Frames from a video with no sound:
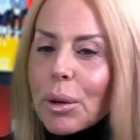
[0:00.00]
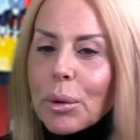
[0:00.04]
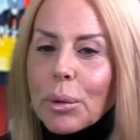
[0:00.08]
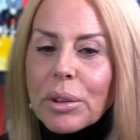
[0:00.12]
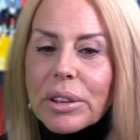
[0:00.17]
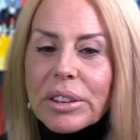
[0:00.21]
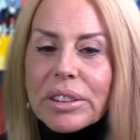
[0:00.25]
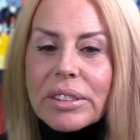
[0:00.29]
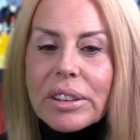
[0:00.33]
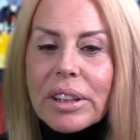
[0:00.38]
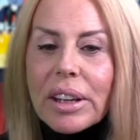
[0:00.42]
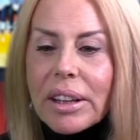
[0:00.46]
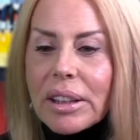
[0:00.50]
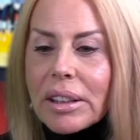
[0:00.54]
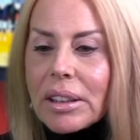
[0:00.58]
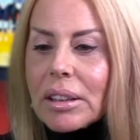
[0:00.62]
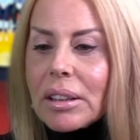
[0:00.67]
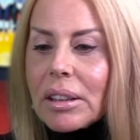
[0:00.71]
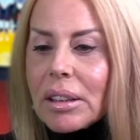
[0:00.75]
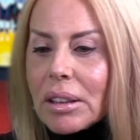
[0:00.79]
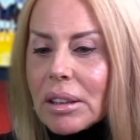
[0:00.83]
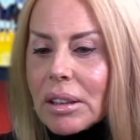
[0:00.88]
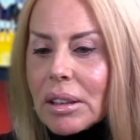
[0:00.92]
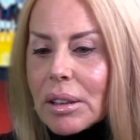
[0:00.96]
We're
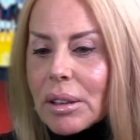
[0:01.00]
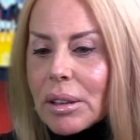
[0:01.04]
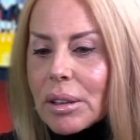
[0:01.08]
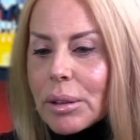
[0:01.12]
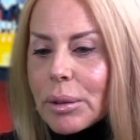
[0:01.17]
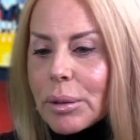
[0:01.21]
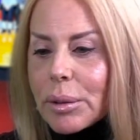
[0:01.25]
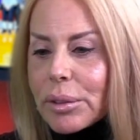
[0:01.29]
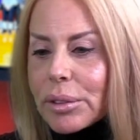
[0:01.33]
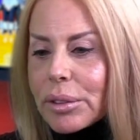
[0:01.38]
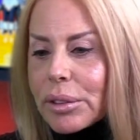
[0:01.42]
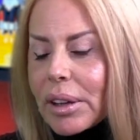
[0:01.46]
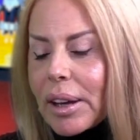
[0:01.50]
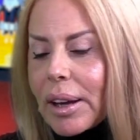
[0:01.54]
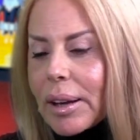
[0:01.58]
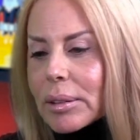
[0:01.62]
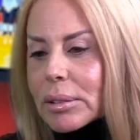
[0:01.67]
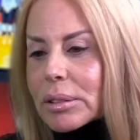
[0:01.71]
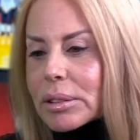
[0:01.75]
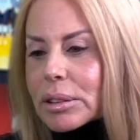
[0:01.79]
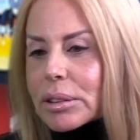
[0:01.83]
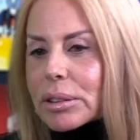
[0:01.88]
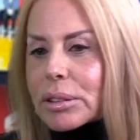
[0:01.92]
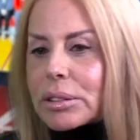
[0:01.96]
10
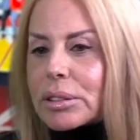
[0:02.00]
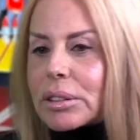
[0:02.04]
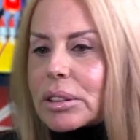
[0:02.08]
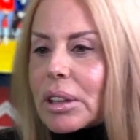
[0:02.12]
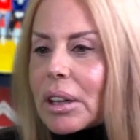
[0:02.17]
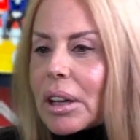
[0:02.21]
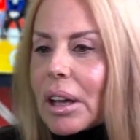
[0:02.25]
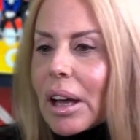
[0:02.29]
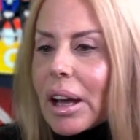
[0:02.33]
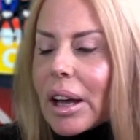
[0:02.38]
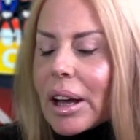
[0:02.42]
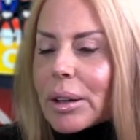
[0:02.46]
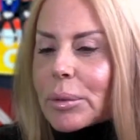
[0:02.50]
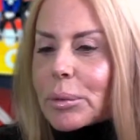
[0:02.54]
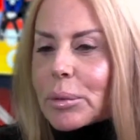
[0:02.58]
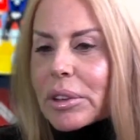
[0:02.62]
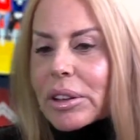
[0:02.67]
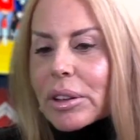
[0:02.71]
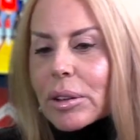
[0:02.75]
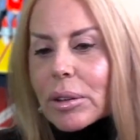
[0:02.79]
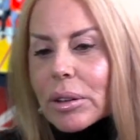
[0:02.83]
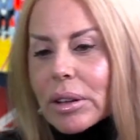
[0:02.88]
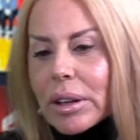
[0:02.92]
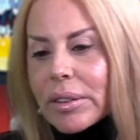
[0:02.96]
counselors, and
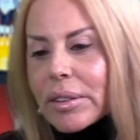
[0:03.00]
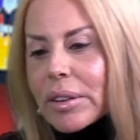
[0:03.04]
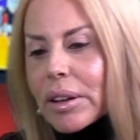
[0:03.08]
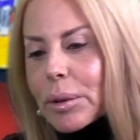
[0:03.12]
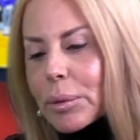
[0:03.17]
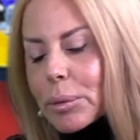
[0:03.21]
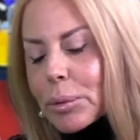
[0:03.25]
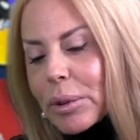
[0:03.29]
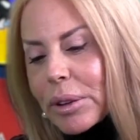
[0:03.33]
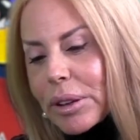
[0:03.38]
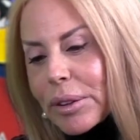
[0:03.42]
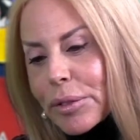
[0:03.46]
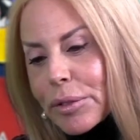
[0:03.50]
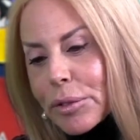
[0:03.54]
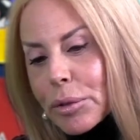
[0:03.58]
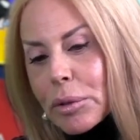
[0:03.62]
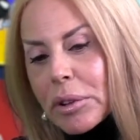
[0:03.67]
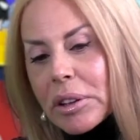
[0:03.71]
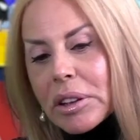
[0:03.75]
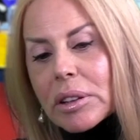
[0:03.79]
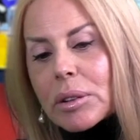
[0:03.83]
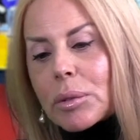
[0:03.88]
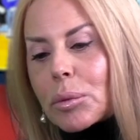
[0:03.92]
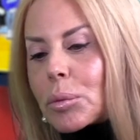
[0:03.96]
we have
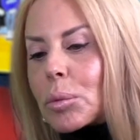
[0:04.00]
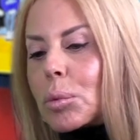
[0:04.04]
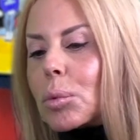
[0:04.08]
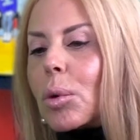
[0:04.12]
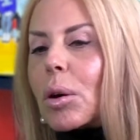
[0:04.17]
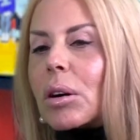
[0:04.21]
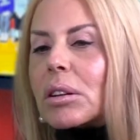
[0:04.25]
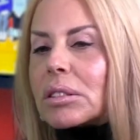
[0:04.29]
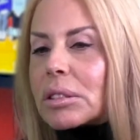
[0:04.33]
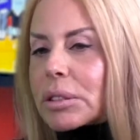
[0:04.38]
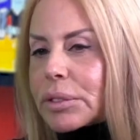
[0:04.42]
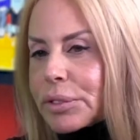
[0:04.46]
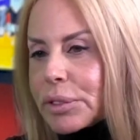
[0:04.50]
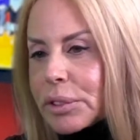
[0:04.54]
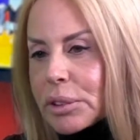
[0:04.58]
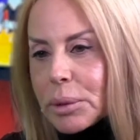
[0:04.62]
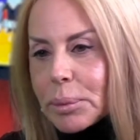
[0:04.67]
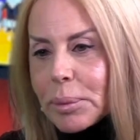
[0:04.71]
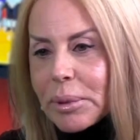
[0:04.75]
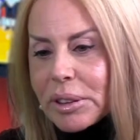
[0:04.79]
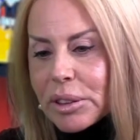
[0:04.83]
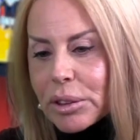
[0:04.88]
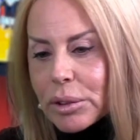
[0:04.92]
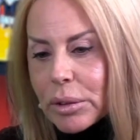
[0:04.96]
3 wonderful
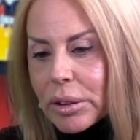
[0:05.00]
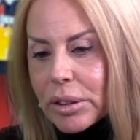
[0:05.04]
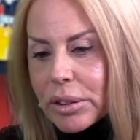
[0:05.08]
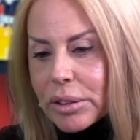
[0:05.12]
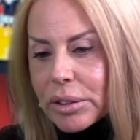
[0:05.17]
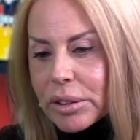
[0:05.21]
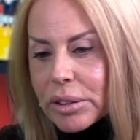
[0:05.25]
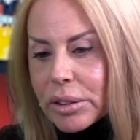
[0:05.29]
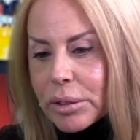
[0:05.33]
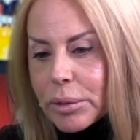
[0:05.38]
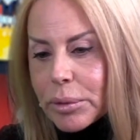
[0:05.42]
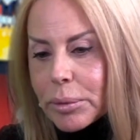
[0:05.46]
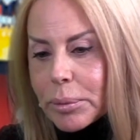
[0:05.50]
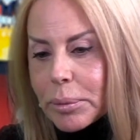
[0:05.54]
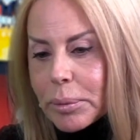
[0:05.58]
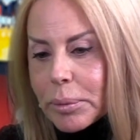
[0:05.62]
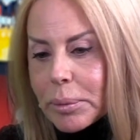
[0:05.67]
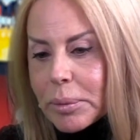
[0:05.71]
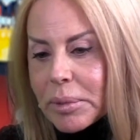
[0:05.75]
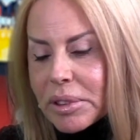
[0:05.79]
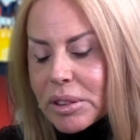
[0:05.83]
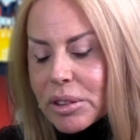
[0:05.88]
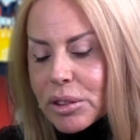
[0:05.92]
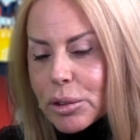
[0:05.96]

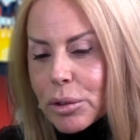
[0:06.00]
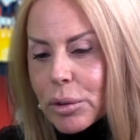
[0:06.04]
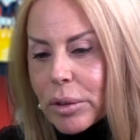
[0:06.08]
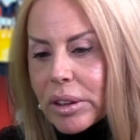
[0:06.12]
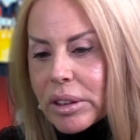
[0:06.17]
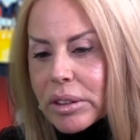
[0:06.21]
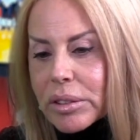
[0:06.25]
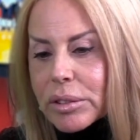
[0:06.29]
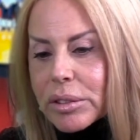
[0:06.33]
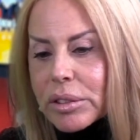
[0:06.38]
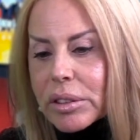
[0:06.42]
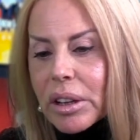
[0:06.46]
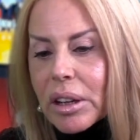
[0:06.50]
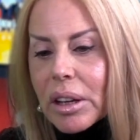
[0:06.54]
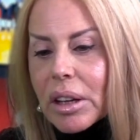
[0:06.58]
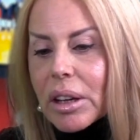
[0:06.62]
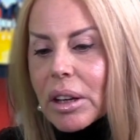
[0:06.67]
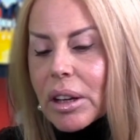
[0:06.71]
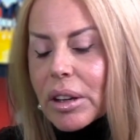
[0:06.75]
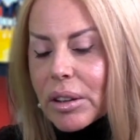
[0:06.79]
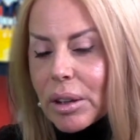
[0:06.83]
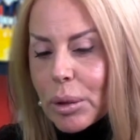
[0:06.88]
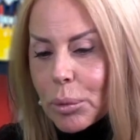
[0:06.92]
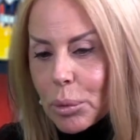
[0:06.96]
administrators
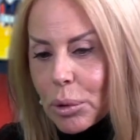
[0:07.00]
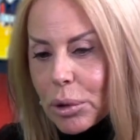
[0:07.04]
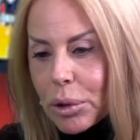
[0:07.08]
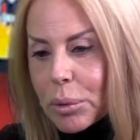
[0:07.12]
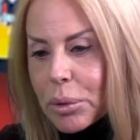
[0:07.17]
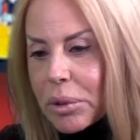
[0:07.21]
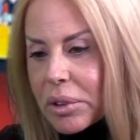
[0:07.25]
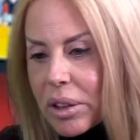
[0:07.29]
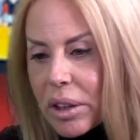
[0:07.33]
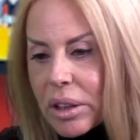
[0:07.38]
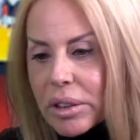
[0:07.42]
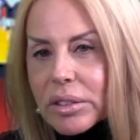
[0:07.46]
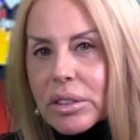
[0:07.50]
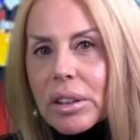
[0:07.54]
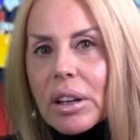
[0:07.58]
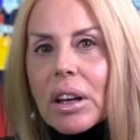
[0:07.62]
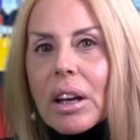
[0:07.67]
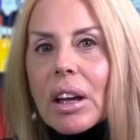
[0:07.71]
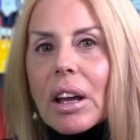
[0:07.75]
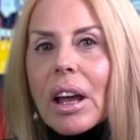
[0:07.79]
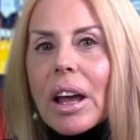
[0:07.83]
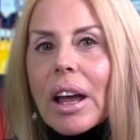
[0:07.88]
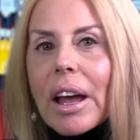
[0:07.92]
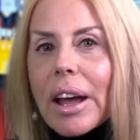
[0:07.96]
that work with us.
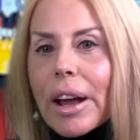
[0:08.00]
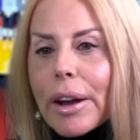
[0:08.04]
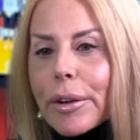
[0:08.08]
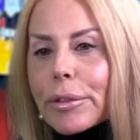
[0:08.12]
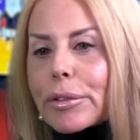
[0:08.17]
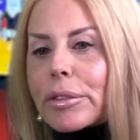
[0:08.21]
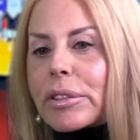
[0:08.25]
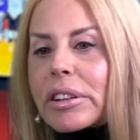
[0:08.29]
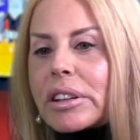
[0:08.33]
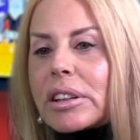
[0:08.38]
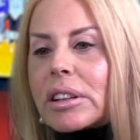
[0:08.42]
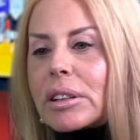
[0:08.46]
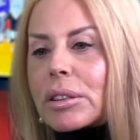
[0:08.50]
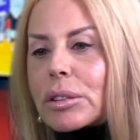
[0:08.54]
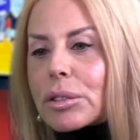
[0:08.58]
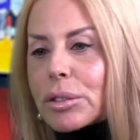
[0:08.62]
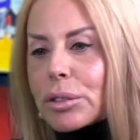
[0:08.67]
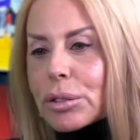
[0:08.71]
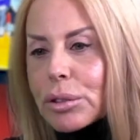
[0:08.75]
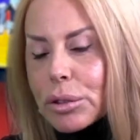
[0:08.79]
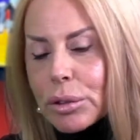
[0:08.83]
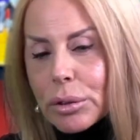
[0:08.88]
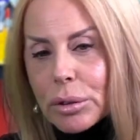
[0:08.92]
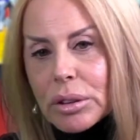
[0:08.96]
Every
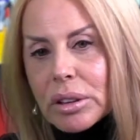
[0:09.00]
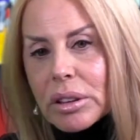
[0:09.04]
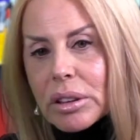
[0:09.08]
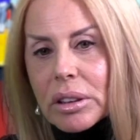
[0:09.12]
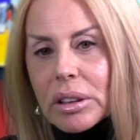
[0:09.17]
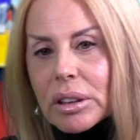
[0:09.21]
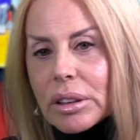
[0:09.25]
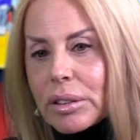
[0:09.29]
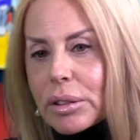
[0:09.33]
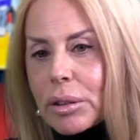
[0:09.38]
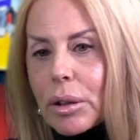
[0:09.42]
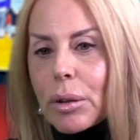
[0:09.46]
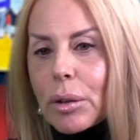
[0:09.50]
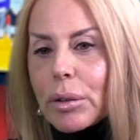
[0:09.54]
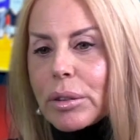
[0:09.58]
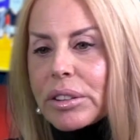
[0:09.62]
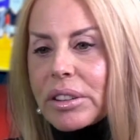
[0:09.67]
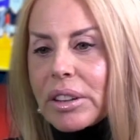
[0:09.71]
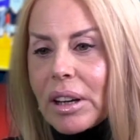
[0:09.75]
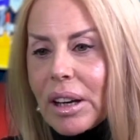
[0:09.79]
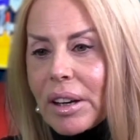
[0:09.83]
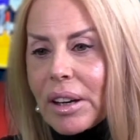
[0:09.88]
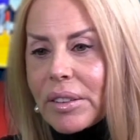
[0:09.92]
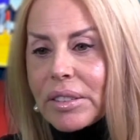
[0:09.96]
student is going
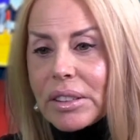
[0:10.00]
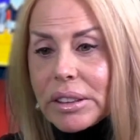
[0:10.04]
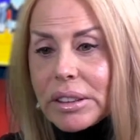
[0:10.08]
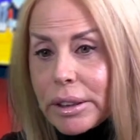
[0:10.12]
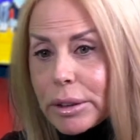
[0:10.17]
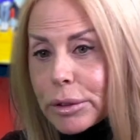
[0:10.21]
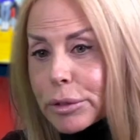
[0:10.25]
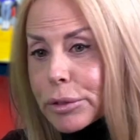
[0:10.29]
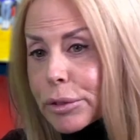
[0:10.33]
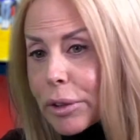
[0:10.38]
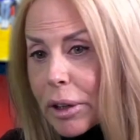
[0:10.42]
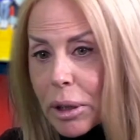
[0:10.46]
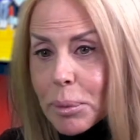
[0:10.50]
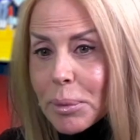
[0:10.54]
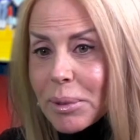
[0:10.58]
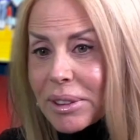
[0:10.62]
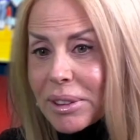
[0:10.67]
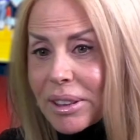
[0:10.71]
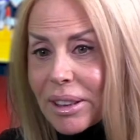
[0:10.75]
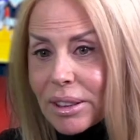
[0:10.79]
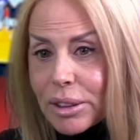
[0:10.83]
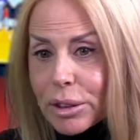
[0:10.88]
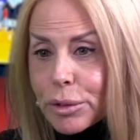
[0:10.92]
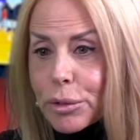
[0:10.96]
to have a letter of
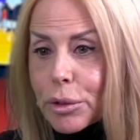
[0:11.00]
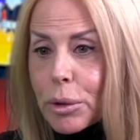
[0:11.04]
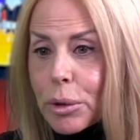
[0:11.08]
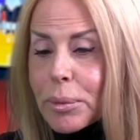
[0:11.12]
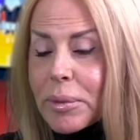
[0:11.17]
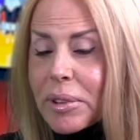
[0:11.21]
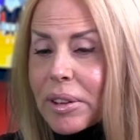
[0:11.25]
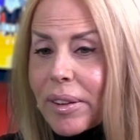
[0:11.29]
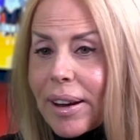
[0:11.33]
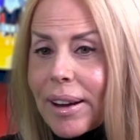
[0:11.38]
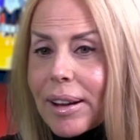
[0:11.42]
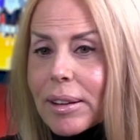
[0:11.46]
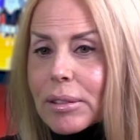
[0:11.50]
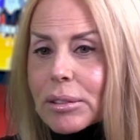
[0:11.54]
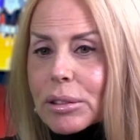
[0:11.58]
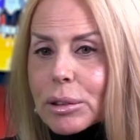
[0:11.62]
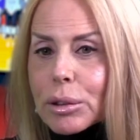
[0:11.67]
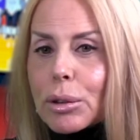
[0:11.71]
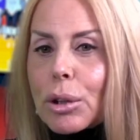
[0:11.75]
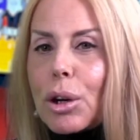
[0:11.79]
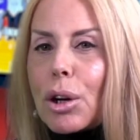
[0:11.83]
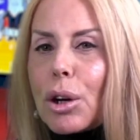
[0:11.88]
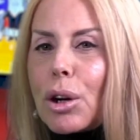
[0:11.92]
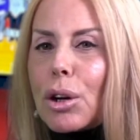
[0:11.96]
recommendation from their
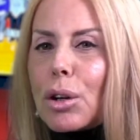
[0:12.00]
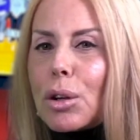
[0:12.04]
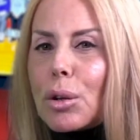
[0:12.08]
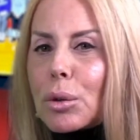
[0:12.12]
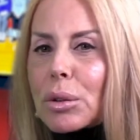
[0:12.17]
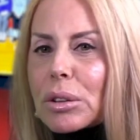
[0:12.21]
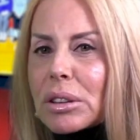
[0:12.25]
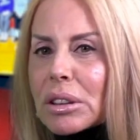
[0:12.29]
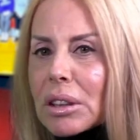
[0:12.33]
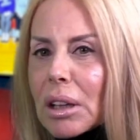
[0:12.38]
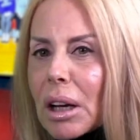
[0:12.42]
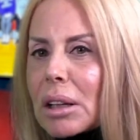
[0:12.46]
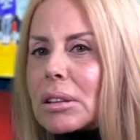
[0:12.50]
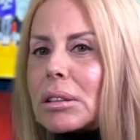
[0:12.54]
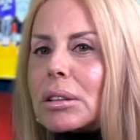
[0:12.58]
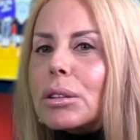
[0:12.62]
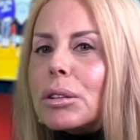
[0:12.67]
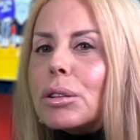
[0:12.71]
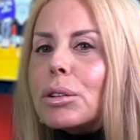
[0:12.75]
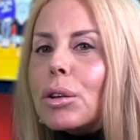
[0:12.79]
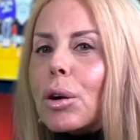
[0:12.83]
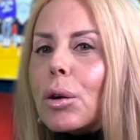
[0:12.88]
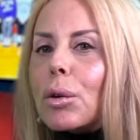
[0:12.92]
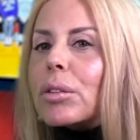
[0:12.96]
counselor who has got to
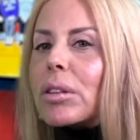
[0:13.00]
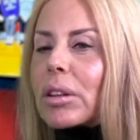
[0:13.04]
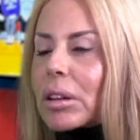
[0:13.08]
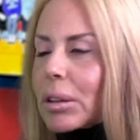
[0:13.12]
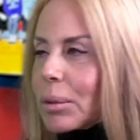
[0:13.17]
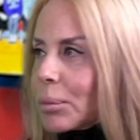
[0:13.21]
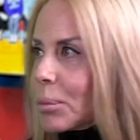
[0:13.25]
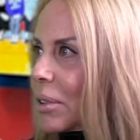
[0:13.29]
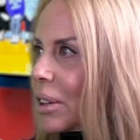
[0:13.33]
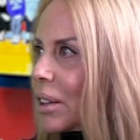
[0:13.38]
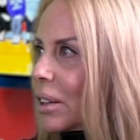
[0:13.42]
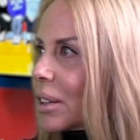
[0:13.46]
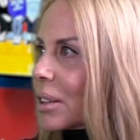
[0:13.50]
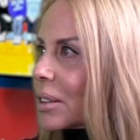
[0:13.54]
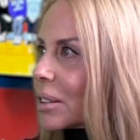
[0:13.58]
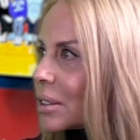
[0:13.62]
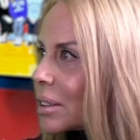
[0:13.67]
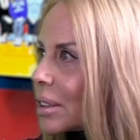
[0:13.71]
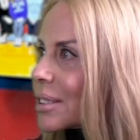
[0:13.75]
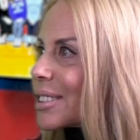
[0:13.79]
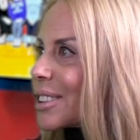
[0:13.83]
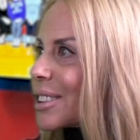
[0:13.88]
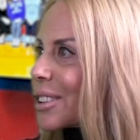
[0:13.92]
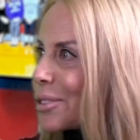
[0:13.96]
know them
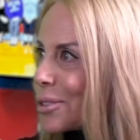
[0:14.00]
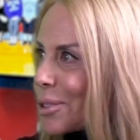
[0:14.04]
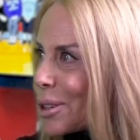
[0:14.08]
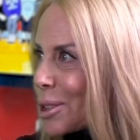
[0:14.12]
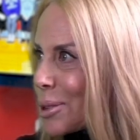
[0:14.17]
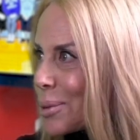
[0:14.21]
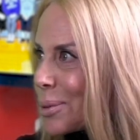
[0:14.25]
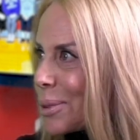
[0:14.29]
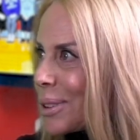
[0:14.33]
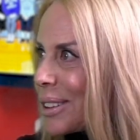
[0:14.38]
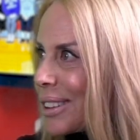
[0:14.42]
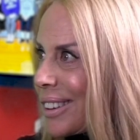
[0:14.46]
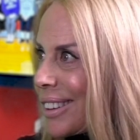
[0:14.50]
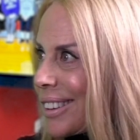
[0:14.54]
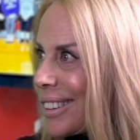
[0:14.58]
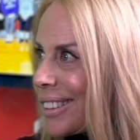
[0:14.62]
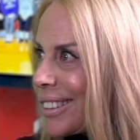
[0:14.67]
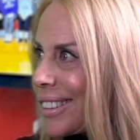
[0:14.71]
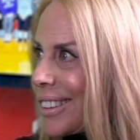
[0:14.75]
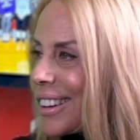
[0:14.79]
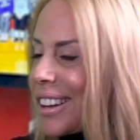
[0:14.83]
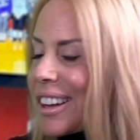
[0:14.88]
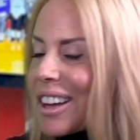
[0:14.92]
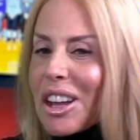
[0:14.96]
since their freshman year.
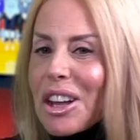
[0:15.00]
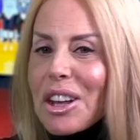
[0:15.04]
Yeah.